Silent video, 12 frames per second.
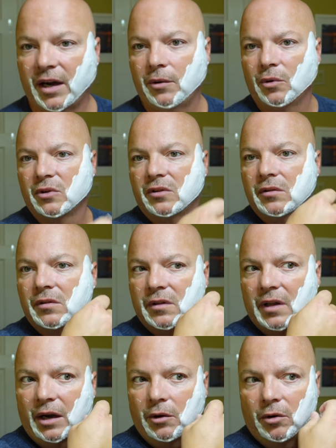I will,
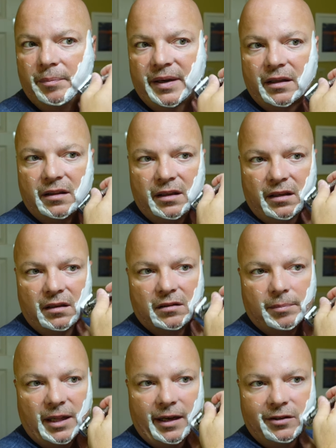I will pick the
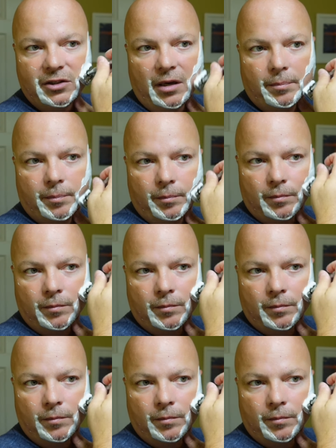splash up.